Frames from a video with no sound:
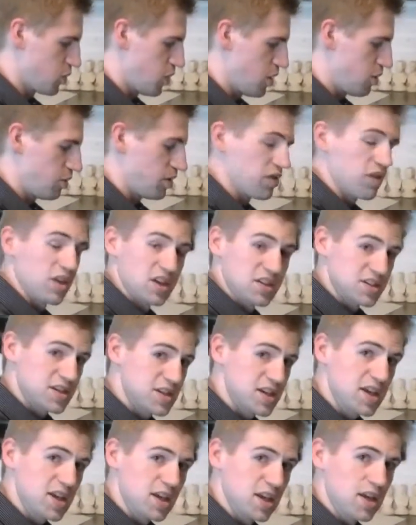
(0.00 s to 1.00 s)
well with a
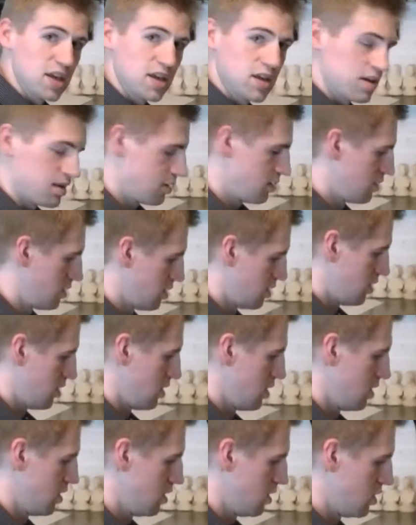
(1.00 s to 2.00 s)
C,
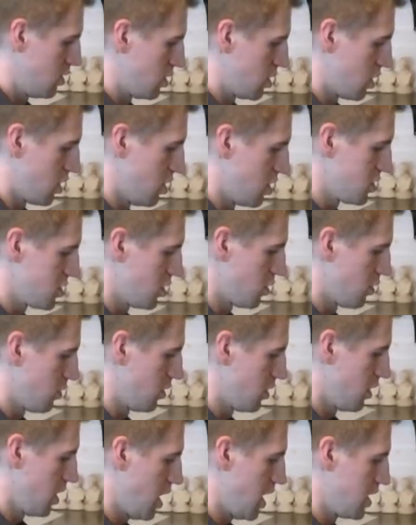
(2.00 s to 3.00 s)
you can also
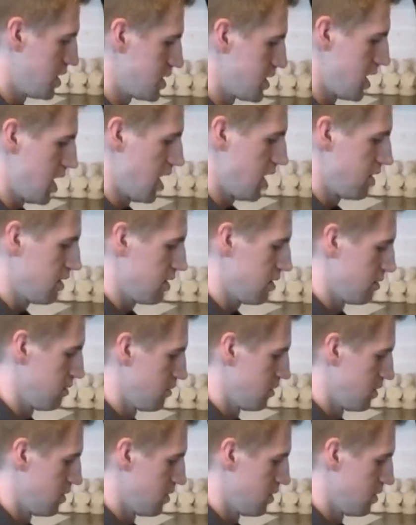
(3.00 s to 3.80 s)
realize that